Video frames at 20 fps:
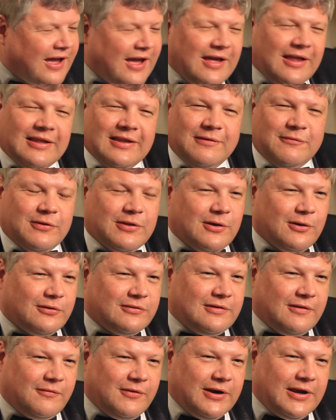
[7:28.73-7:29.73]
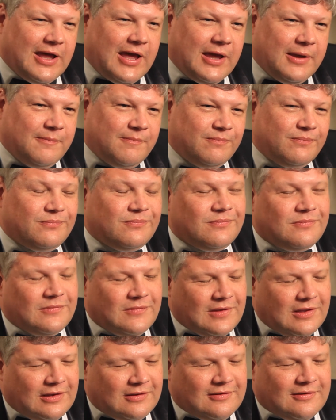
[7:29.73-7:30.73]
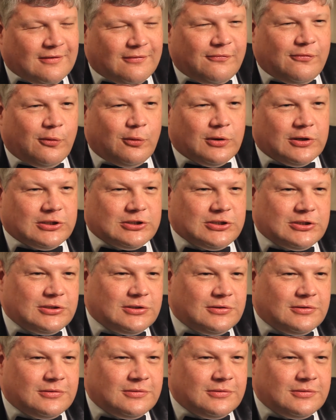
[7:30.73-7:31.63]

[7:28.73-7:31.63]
I can live with those every day. It's the foolish.